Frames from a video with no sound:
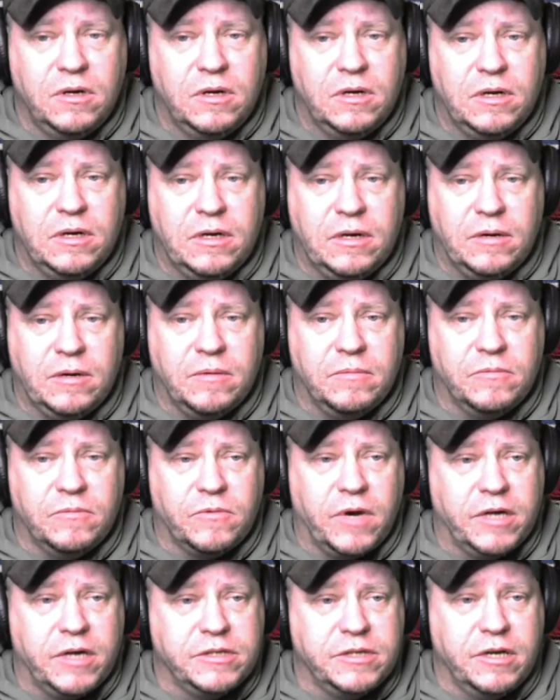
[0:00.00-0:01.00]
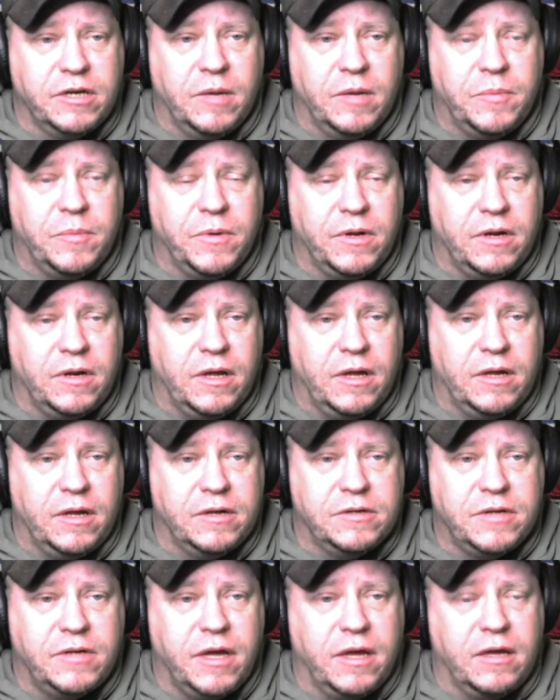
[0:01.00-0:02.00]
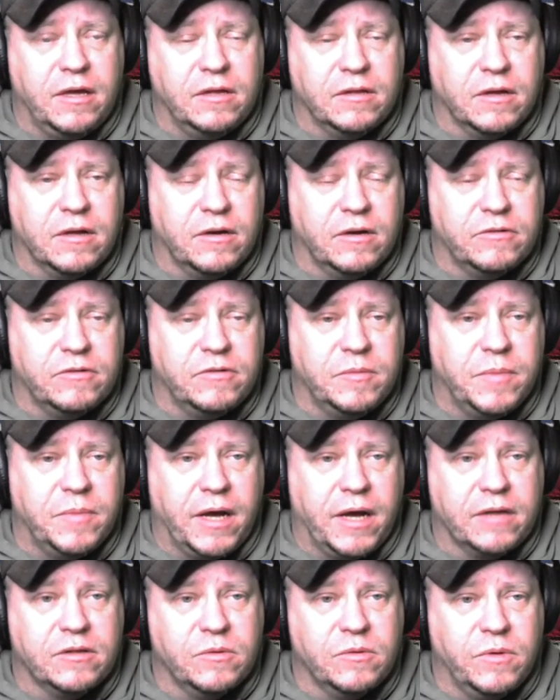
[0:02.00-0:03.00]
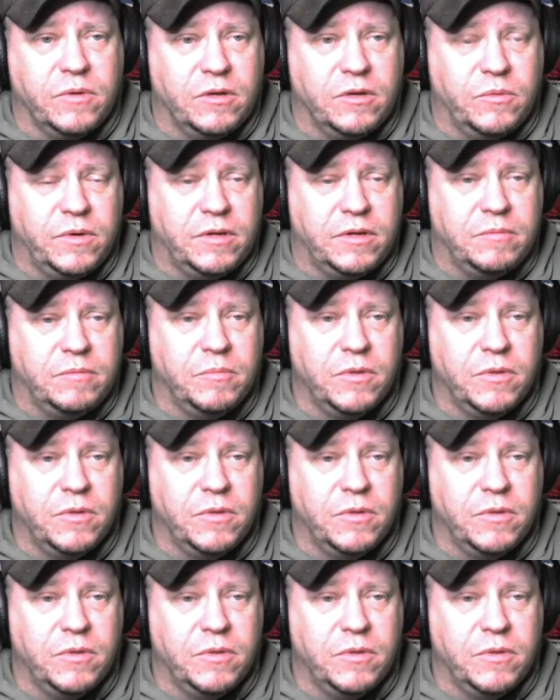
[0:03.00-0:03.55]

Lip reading: rising up and taking the country back the way that we